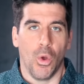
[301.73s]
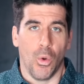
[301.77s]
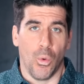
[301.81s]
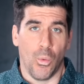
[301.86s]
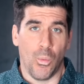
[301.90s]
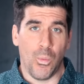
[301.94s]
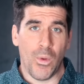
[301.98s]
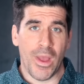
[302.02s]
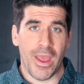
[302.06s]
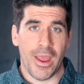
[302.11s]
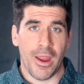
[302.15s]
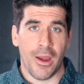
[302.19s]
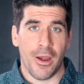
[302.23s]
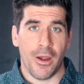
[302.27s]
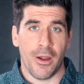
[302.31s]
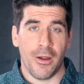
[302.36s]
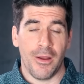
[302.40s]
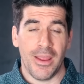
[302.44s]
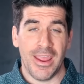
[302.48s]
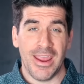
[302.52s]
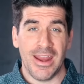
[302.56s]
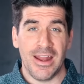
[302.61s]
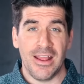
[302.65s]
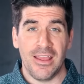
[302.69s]

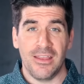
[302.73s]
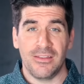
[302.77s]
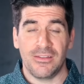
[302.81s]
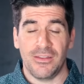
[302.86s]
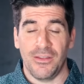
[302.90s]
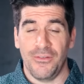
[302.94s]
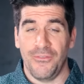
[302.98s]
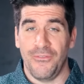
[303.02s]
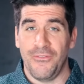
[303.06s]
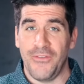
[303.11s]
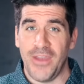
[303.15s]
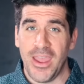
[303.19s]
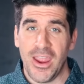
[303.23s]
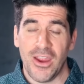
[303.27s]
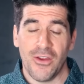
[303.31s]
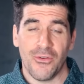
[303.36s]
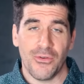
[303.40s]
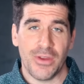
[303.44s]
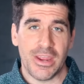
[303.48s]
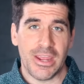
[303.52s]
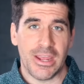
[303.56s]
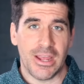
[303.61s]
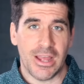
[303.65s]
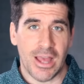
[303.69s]
where it is
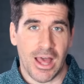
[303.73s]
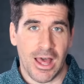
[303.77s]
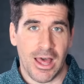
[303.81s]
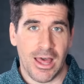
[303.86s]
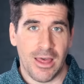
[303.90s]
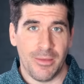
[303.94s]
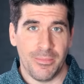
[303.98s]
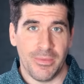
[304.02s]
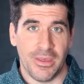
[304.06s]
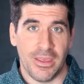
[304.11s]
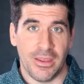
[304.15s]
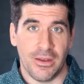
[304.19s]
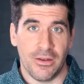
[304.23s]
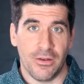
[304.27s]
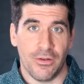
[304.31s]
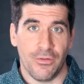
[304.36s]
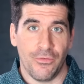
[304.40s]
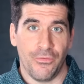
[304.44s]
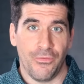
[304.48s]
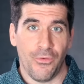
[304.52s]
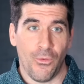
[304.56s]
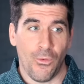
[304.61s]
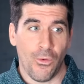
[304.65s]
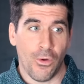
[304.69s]
very common
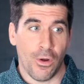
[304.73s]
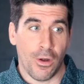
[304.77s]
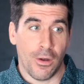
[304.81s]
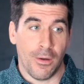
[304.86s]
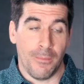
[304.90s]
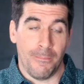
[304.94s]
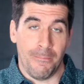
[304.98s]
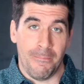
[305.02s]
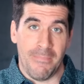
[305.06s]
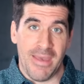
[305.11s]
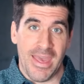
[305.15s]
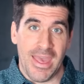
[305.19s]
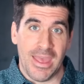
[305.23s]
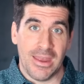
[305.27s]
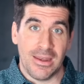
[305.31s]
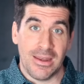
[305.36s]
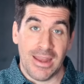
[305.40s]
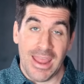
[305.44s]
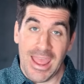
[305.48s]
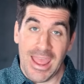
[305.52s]
for men